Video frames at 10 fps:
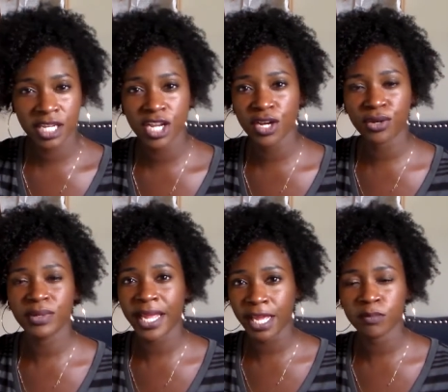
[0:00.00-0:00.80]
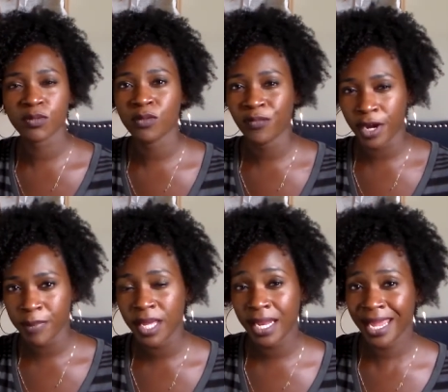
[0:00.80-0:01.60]
to know names from the
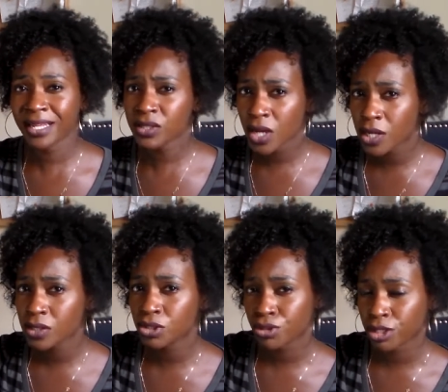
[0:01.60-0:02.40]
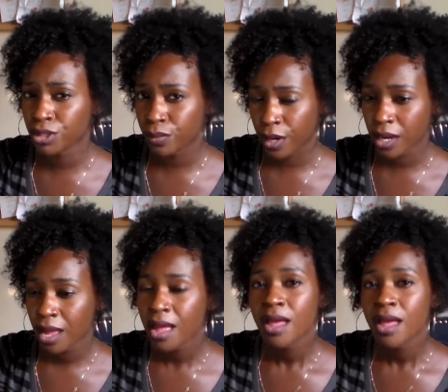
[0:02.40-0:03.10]
very beginning. And there's also structured work.